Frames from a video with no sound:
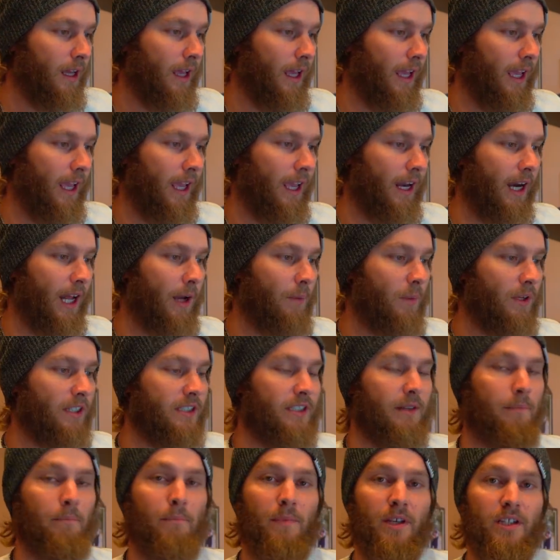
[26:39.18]
and I went
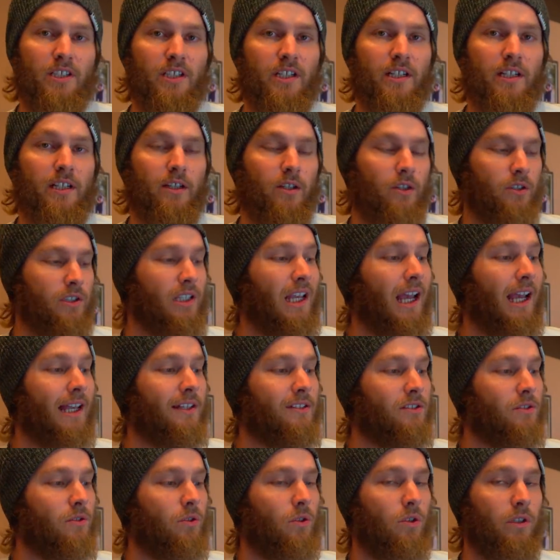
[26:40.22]
to Mission Hills High
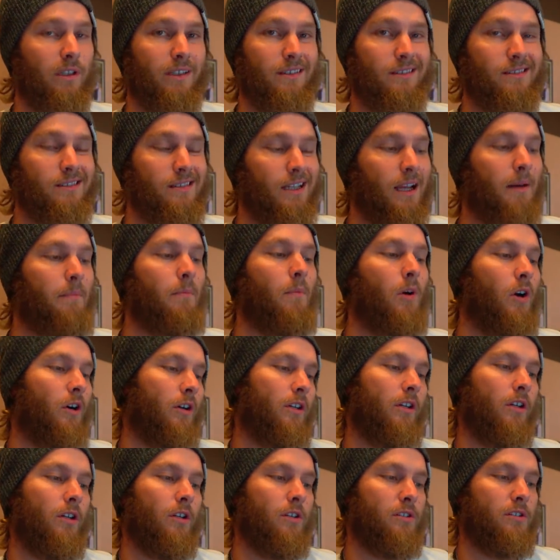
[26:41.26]
School in San
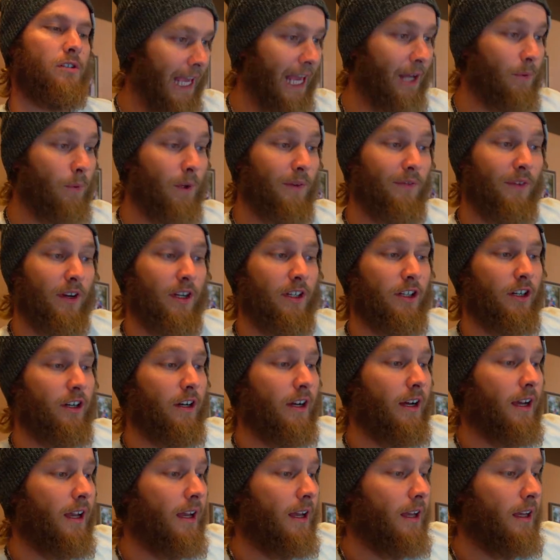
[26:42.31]
Marcos. Edwin
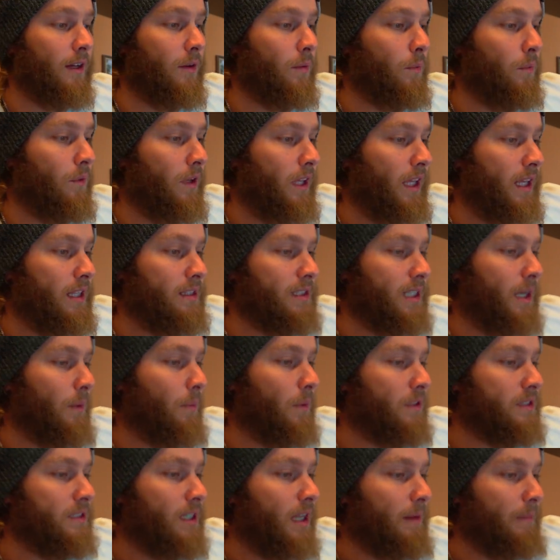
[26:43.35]
Ventura, he said,
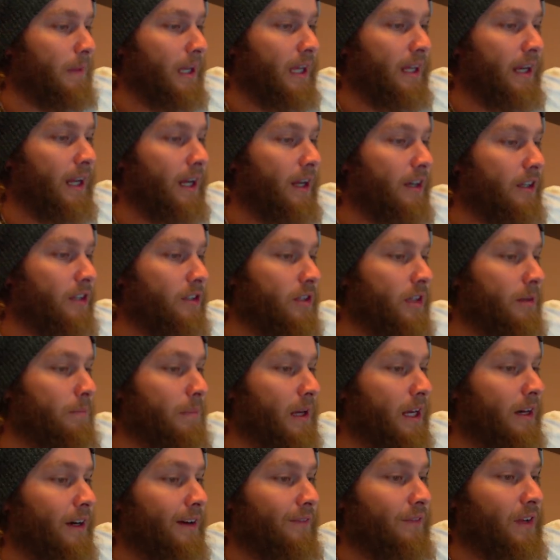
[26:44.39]
what's up, man? How do you get
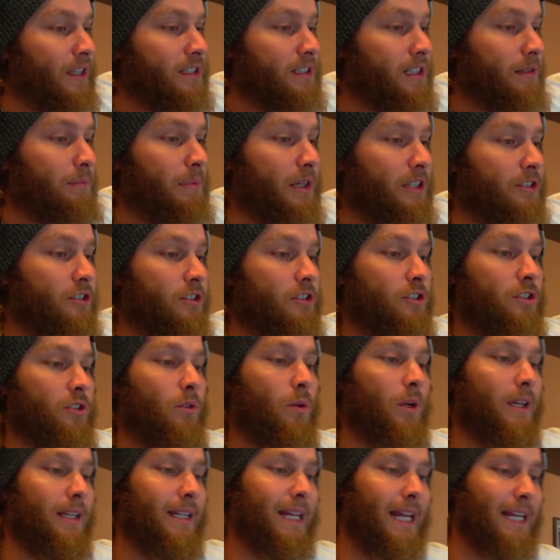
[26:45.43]
better at facing pitchers
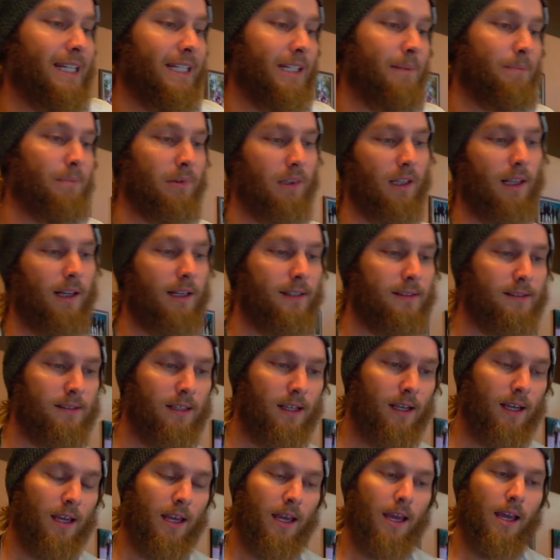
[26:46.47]
throwing 90 plus?
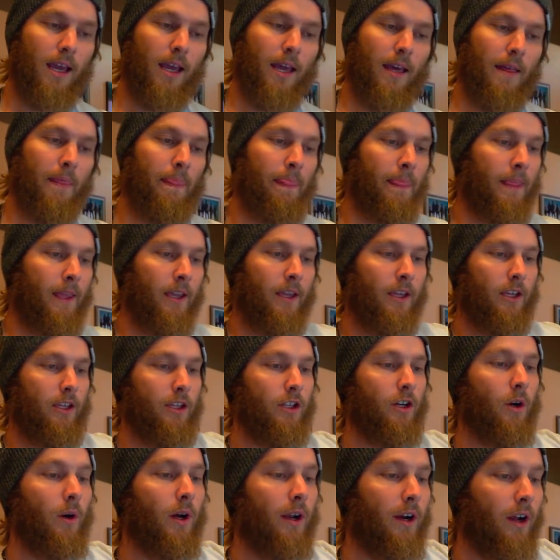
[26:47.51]

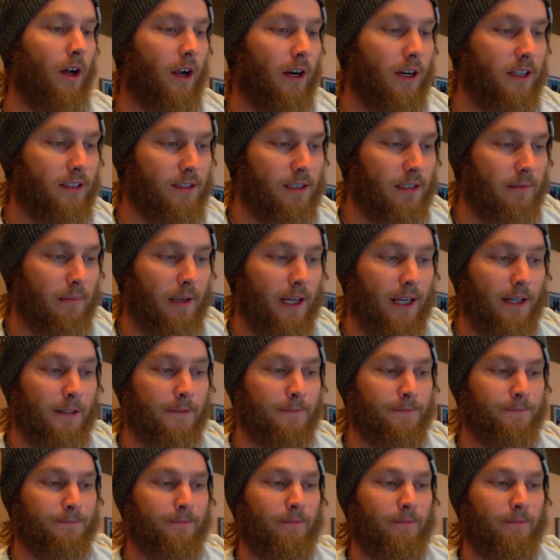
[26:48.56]
You know what, honestly, man,